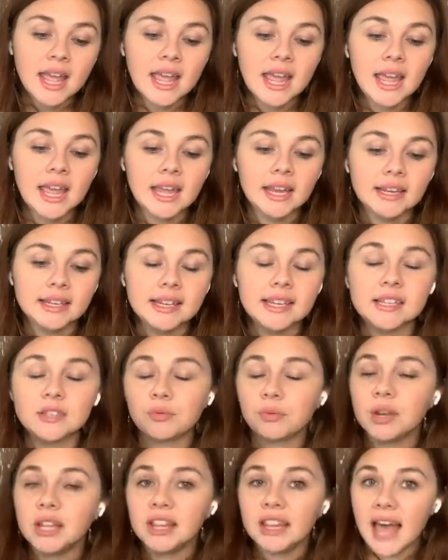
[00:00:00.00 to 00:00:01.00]
It
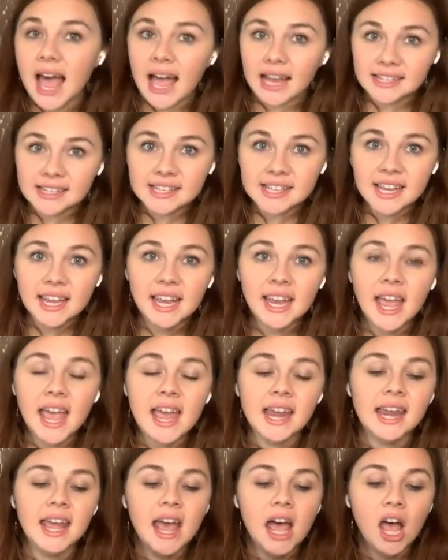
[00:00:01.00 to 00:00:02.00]
is relaxing,
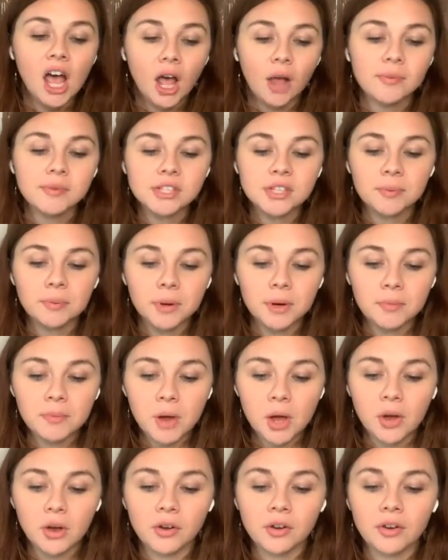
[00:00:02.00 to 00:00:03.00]
and it helps
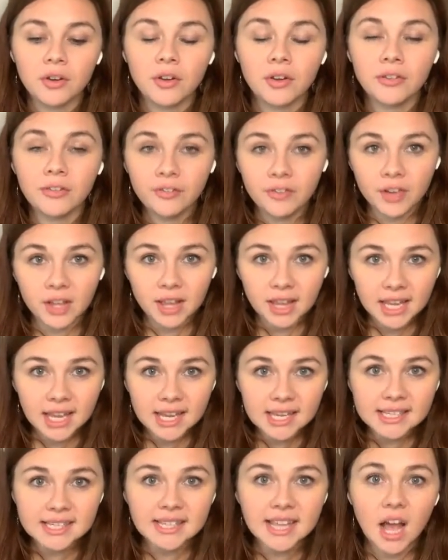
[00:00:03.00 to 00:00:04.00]
promote
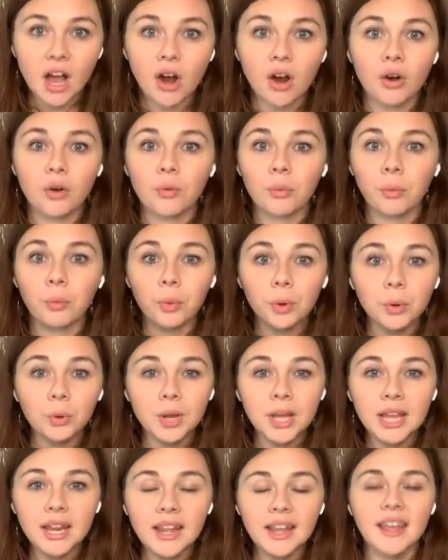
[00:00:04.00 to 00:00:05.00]
feelings that are
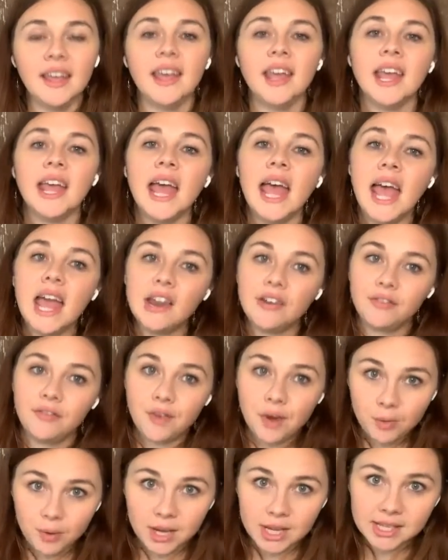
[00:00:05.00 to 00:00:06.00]
rooted and
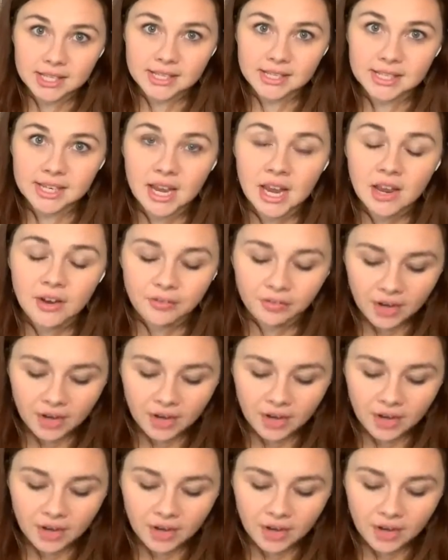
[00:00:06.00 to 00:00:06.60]
focused.